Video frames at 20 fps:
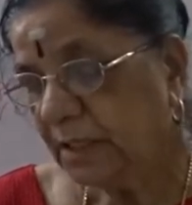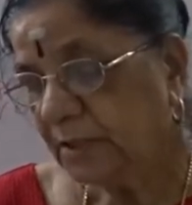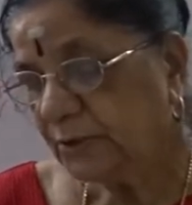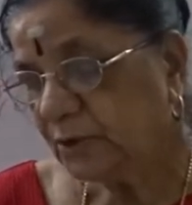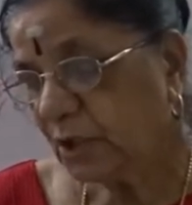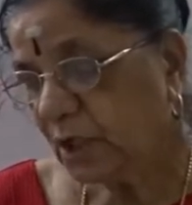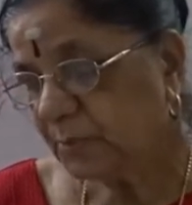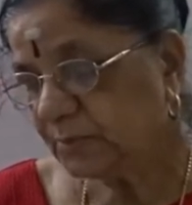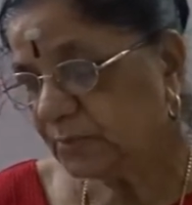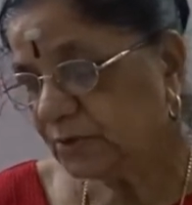to
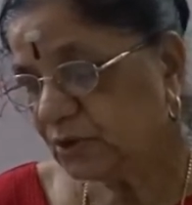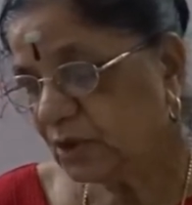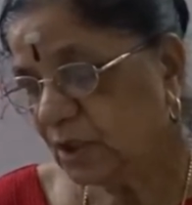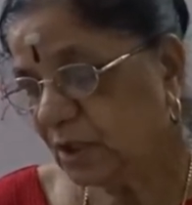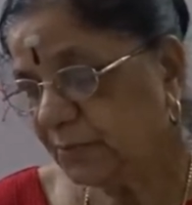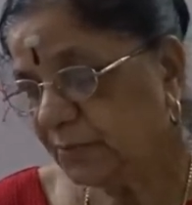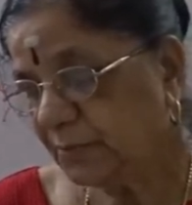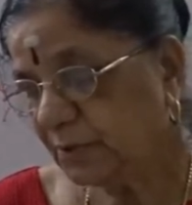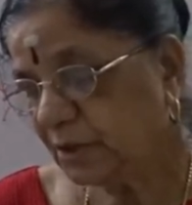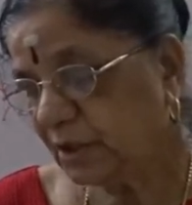absorb
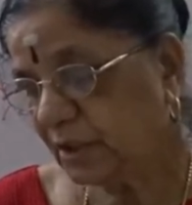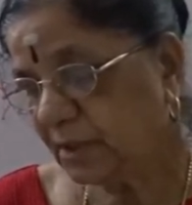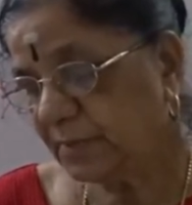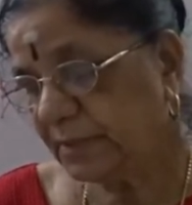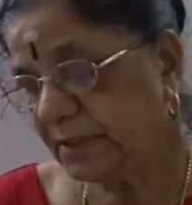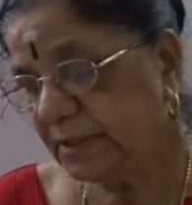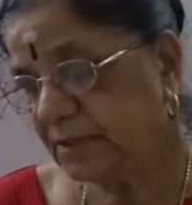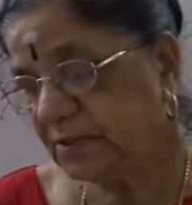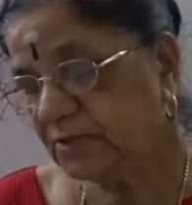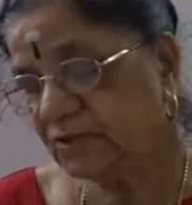carbon
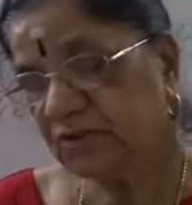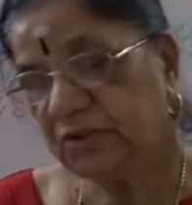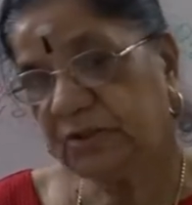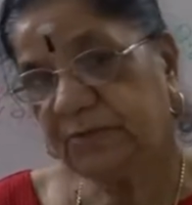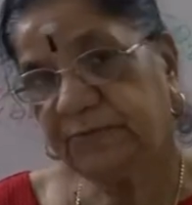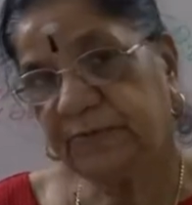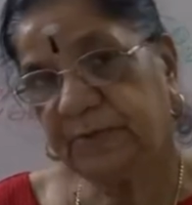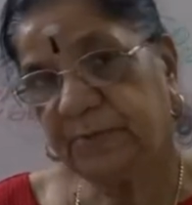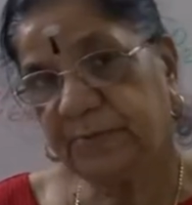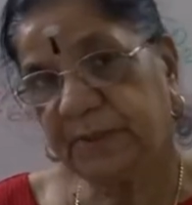dioxide
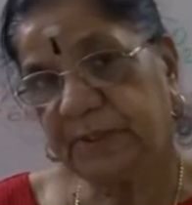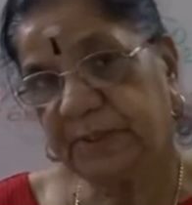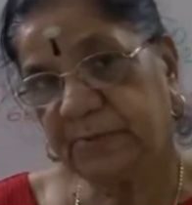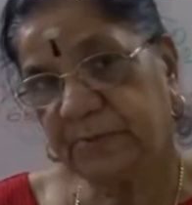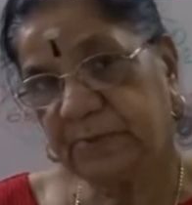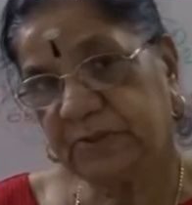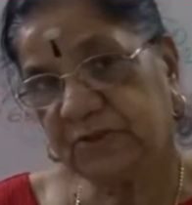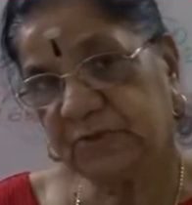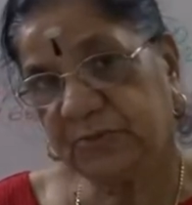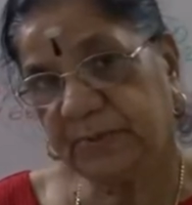from
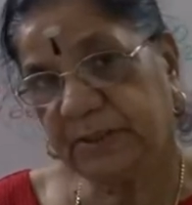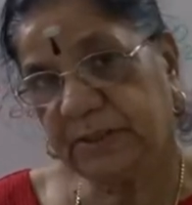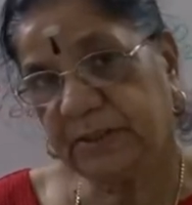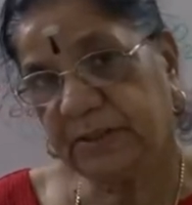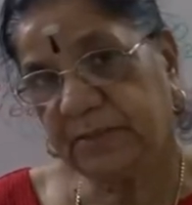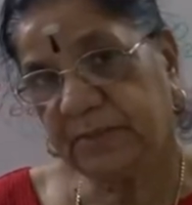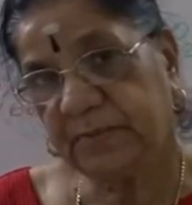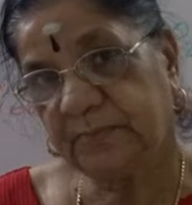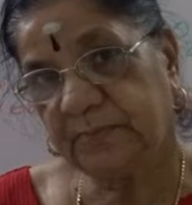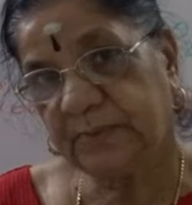atmosphere,
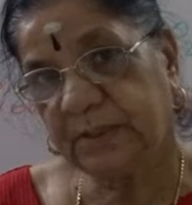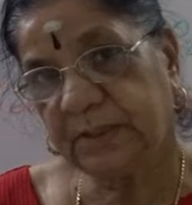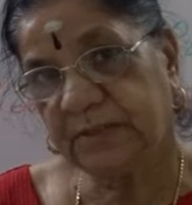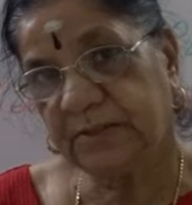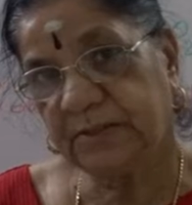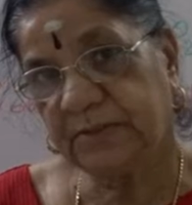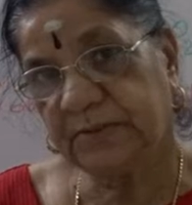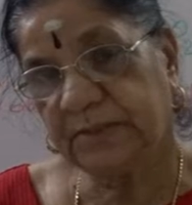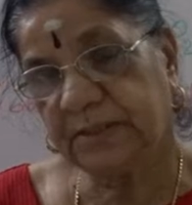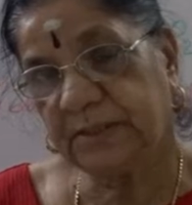
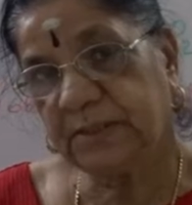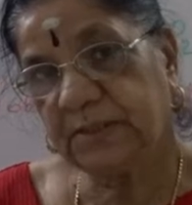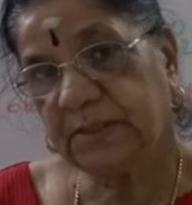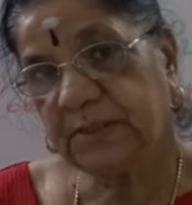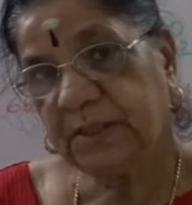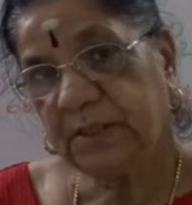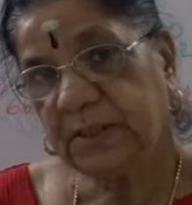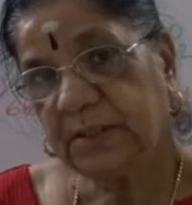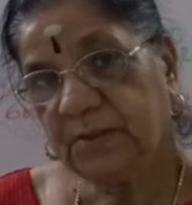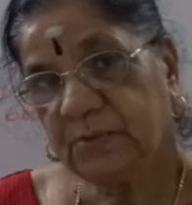adukku
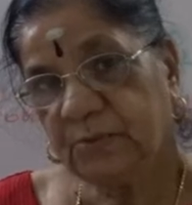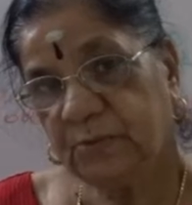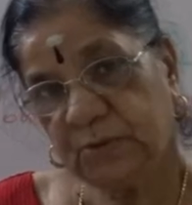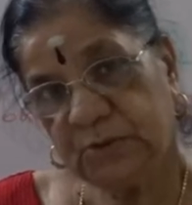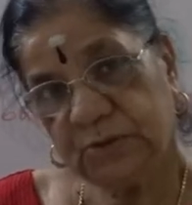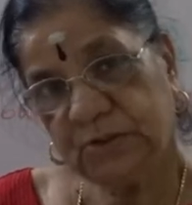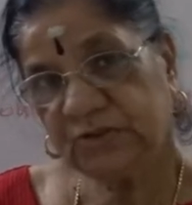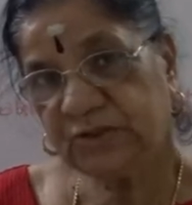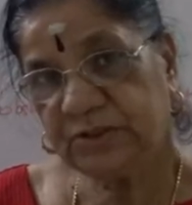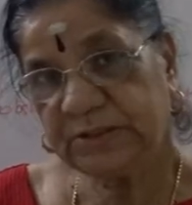
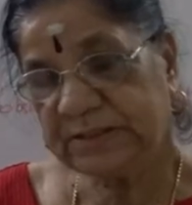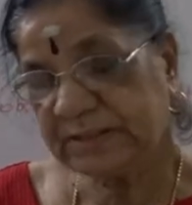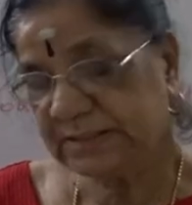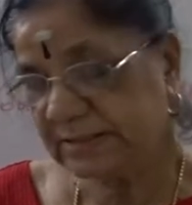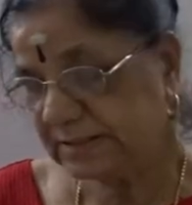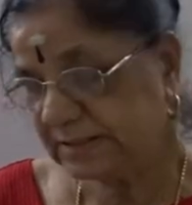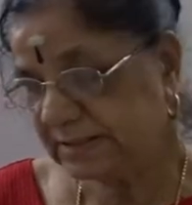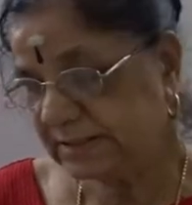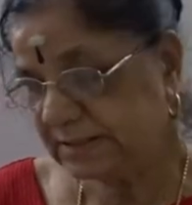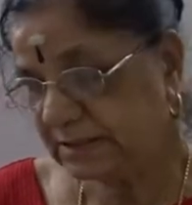
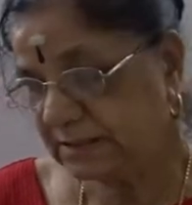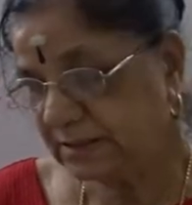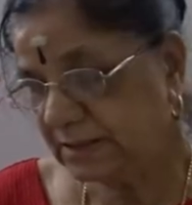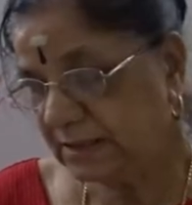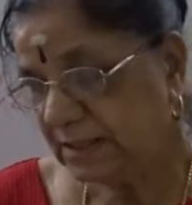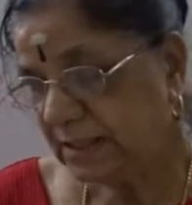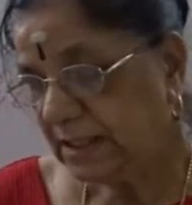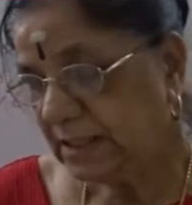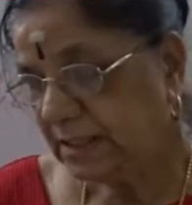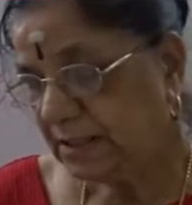photosynthesis ku,
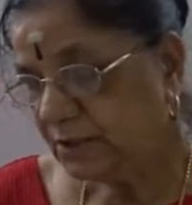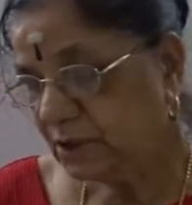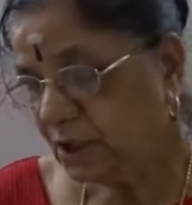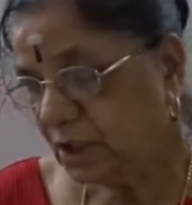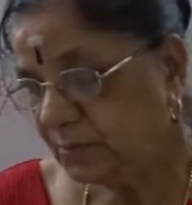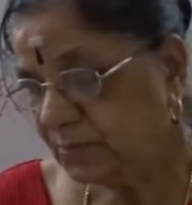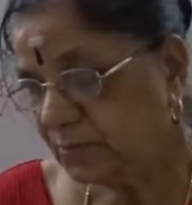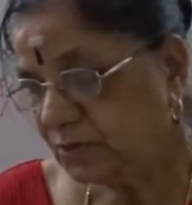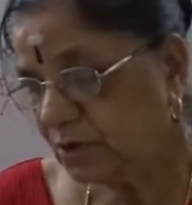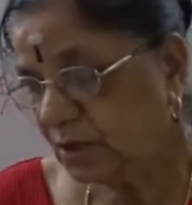to
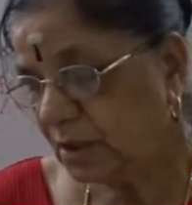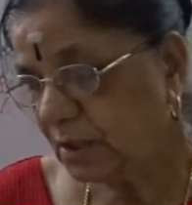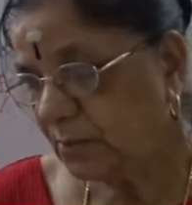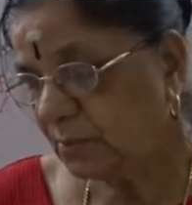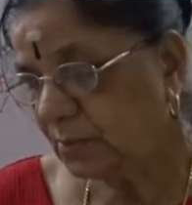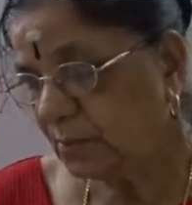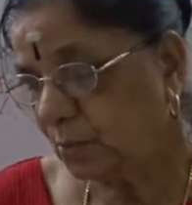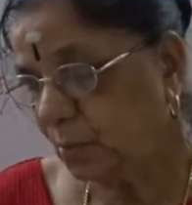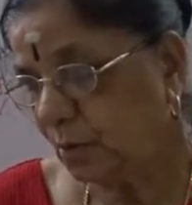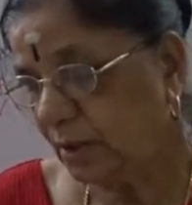absorb
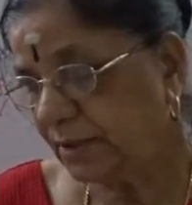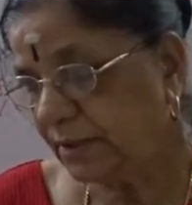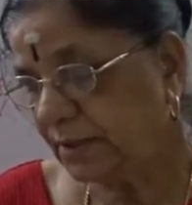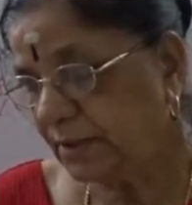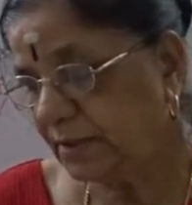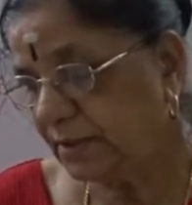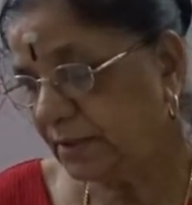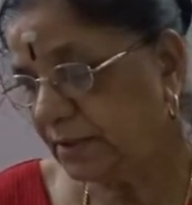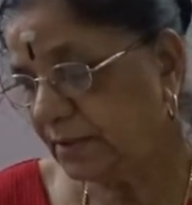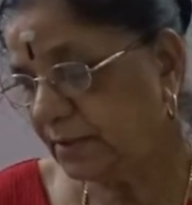water
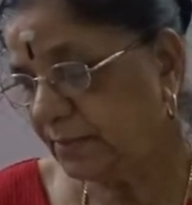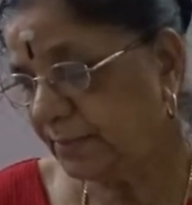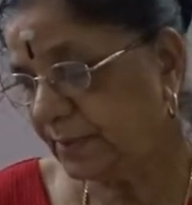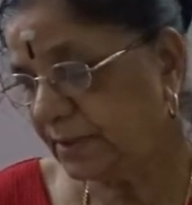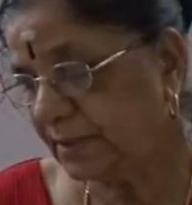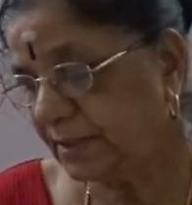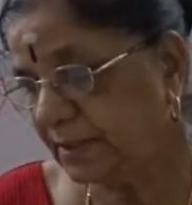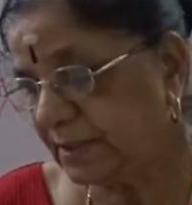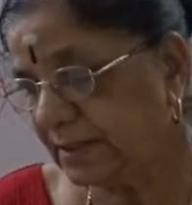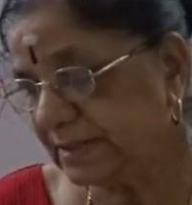and
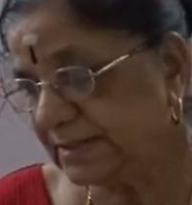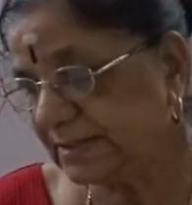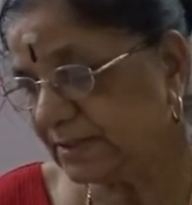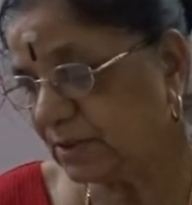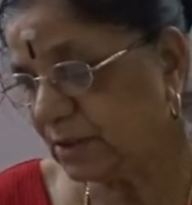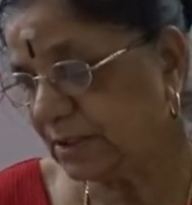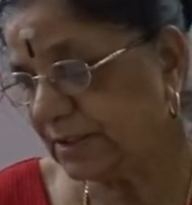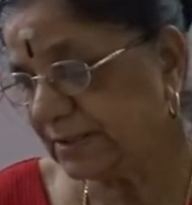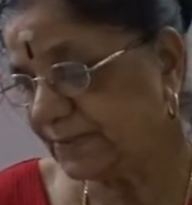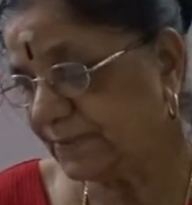mineral
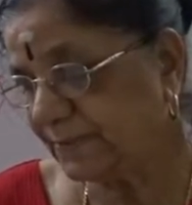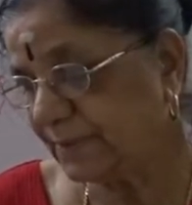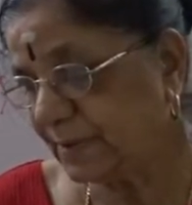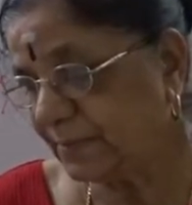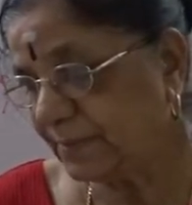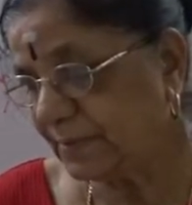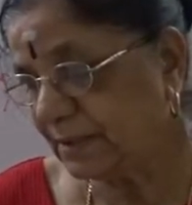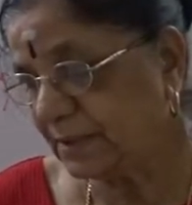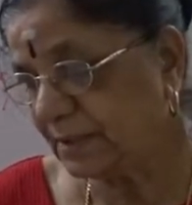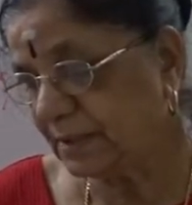salts from
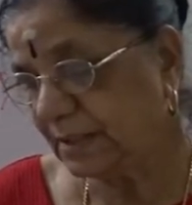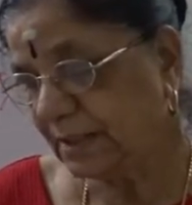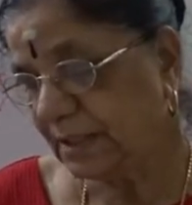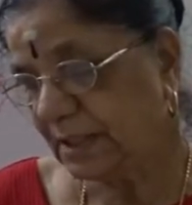the